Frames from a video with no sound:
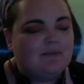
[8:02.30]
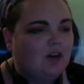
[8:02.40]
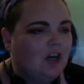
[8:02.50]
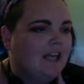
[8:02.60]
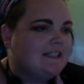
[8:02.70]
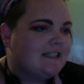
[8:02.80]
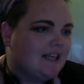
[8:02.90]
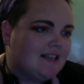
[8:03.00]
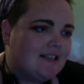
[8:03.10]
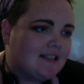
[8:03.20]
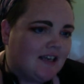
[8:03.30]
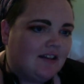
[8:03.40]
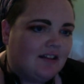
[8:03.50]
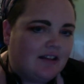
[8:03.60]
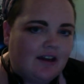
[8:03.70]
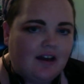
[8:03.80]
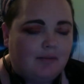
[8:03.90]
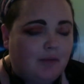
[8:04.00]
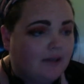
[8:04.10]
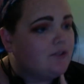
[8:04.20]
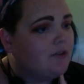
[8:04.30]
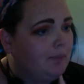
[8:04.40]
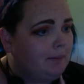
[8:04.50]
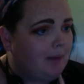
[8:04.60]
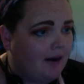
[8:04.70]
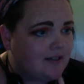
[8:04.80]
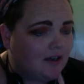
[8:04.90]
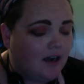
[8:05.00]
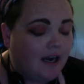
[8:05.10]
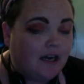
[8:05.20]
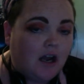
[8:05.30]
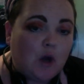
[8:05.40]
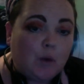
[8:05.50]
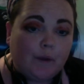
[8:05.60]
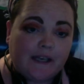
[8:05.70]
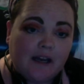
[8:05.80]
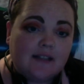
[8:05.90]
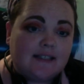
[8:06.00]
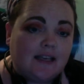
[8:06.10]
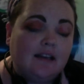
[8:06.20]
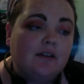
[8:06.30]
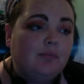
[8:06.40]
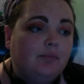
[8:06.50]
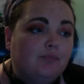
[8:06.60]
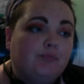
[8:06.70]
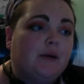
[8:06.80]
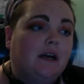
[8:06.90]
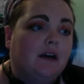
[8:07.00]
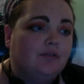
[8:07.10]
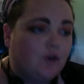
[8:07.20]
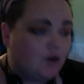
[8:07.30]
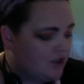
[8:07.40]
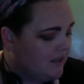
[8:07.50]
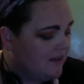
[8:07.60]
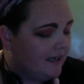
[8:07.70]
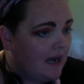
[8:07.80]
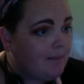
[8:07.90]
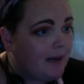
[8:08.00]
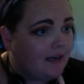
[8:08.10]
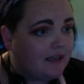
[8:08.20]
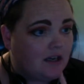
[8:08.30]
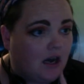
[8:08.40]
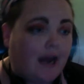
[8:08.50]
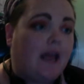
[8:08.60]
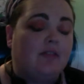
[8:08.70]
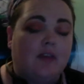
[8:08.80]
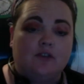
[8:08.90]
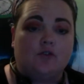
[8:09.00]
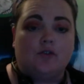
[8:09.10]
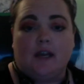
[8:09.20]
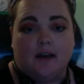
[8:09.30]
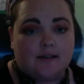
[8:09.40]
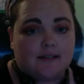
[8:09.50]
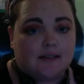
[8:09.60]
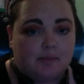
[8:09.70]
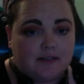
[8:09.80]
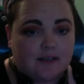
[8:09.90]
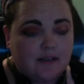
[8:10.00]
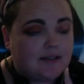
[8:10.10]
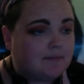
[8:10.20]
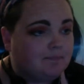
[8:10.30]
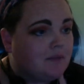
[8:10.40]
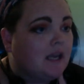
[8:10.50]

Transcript: Demodex, as I said, they're a microscopic parasite. We can't see them, but unfortunately they come out at night and they do their nasty business